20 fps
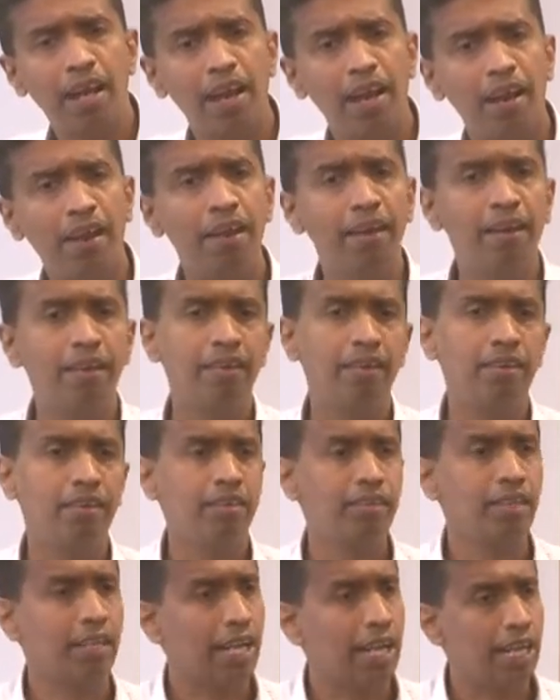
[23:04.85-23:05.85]
and
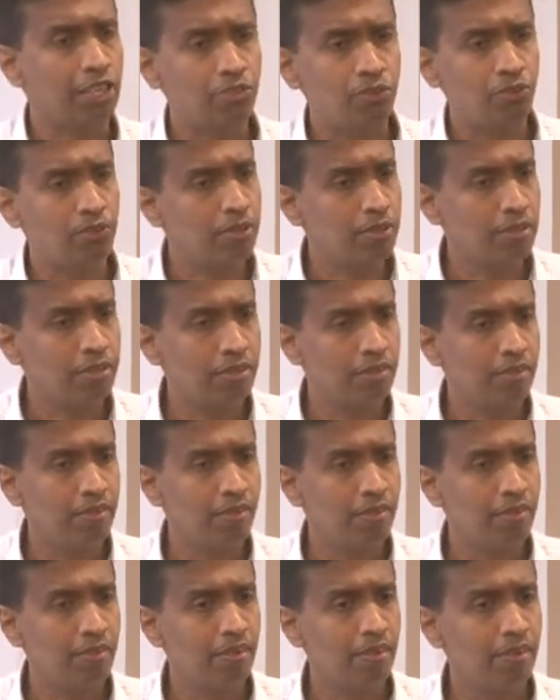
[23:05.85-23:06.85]
the cash flows?
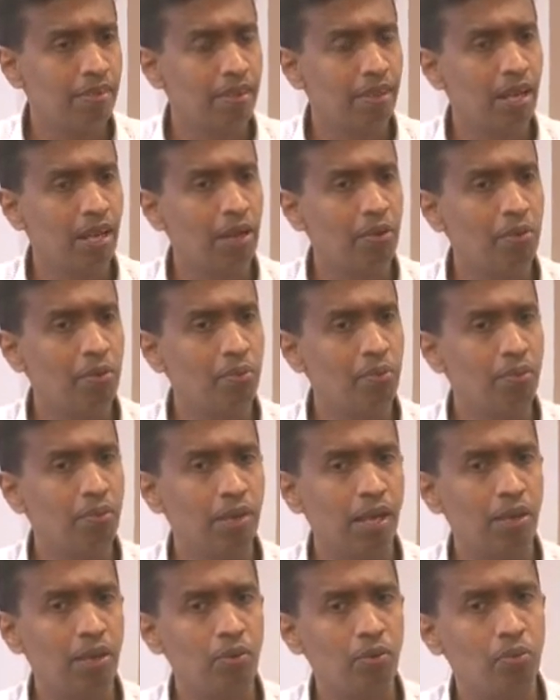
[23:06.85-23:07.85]
Can
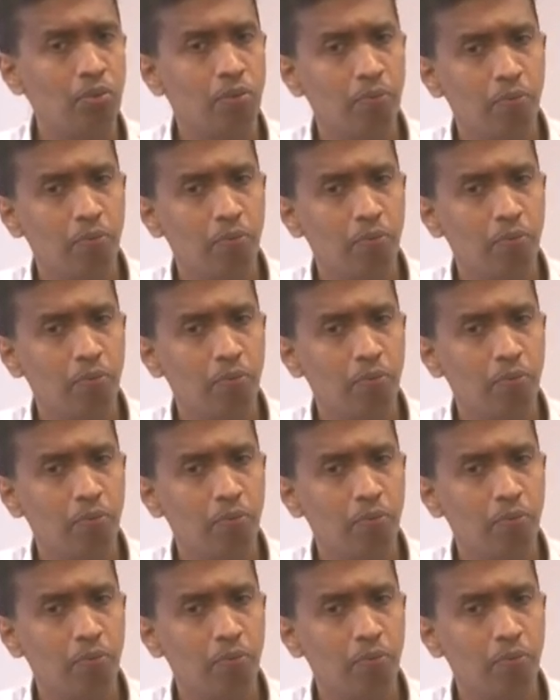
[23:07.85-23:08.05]
you